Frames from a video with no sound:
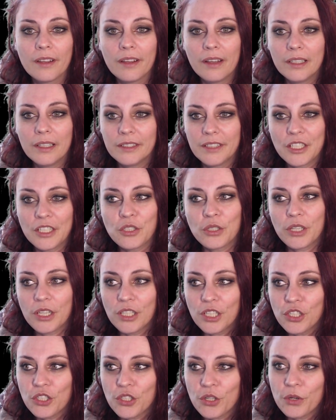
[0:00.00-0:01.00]
uh, that you can
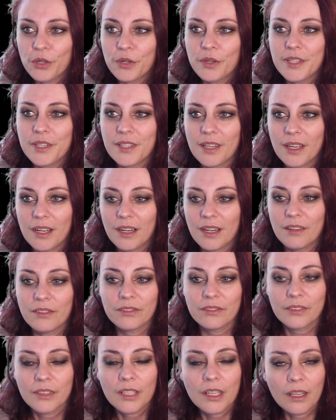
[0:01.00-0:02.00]
enjoy yourself
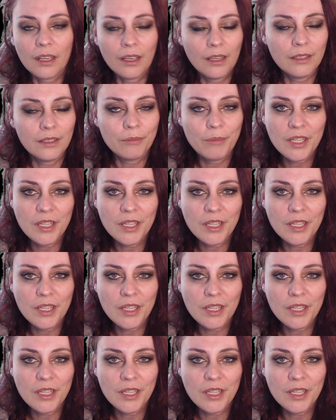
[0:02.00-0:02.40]
and